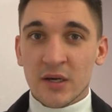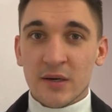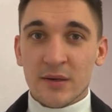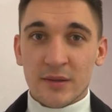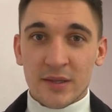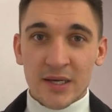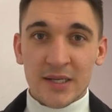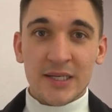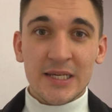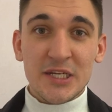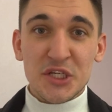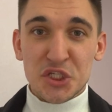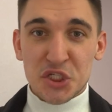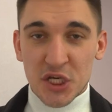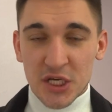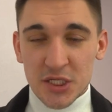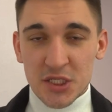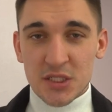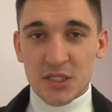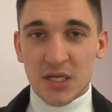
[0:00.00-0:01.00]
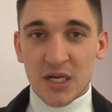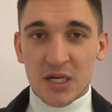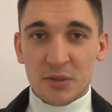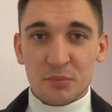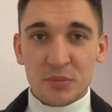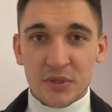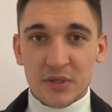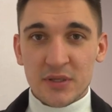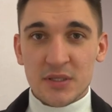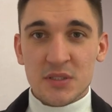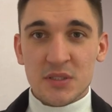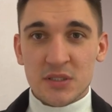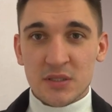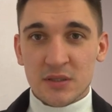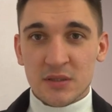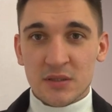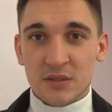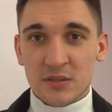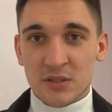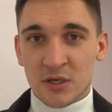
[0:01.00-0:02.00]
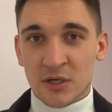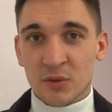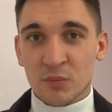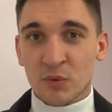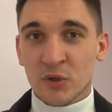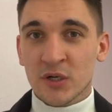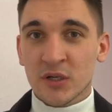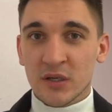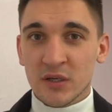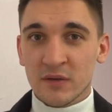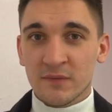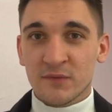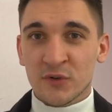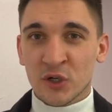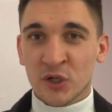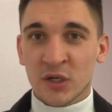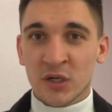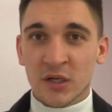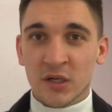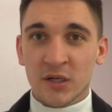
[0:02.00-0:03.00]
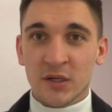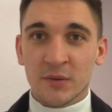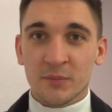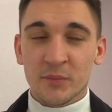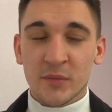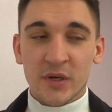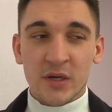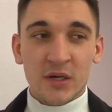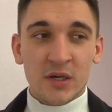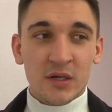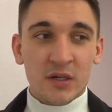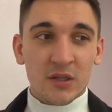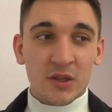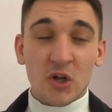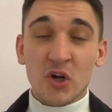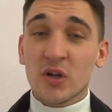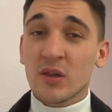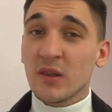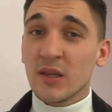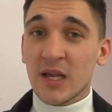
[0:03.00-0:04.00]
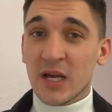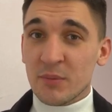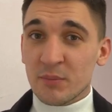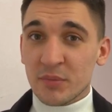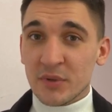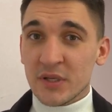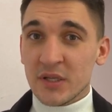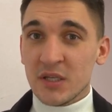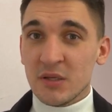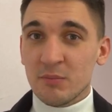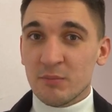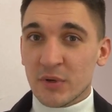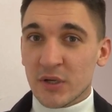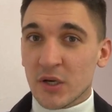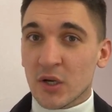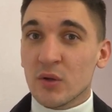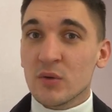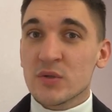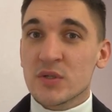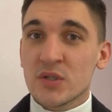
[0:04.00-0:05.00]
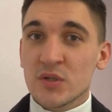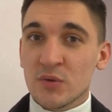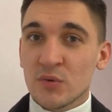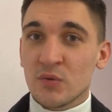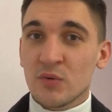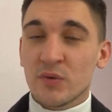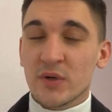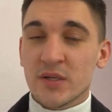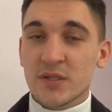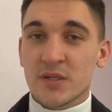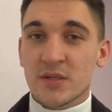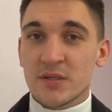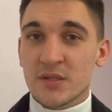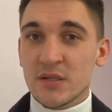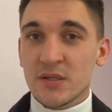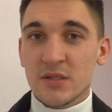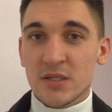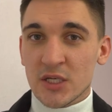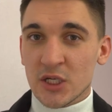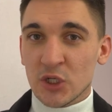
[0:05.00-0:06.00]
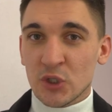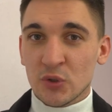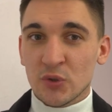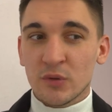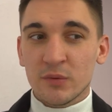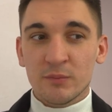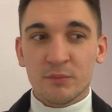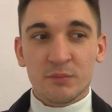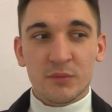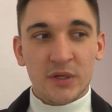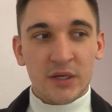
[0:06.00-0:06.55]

Then he changed companies, started working for local company, but also as a CTO,